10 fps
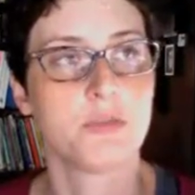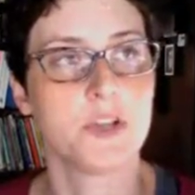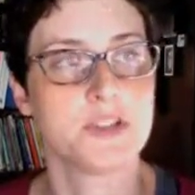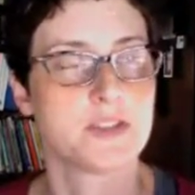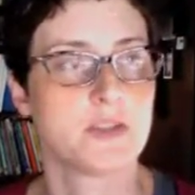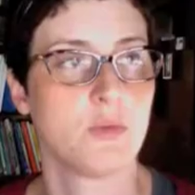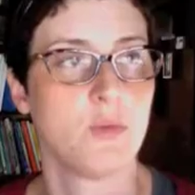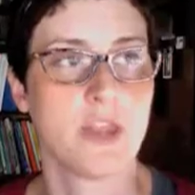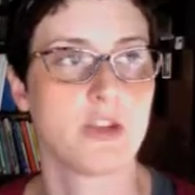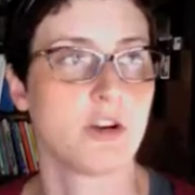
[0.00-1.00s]
brisk
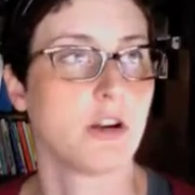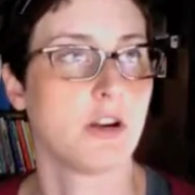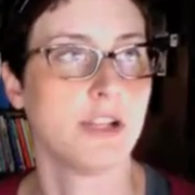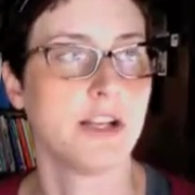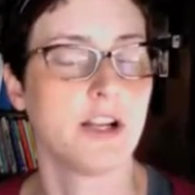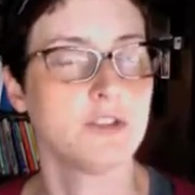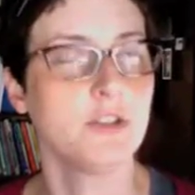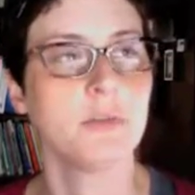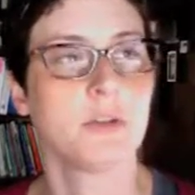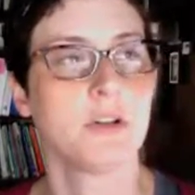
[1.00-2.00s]
weather in
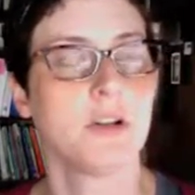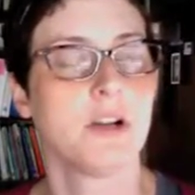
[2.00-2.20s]
October,